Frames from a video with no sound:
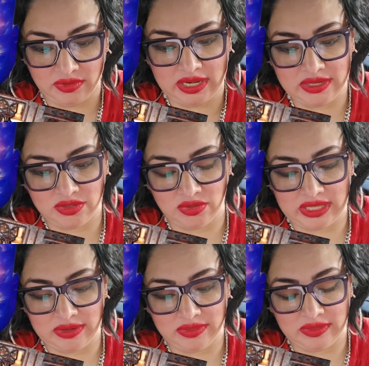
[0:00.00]
Okay,
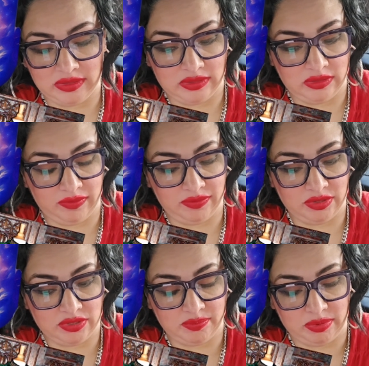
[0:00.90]
so that the
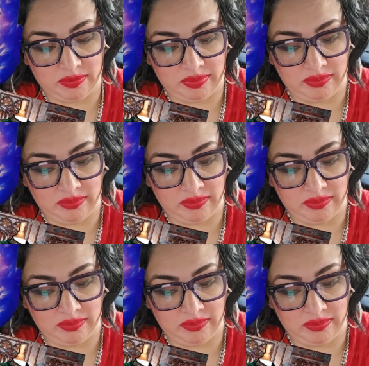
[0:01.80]
first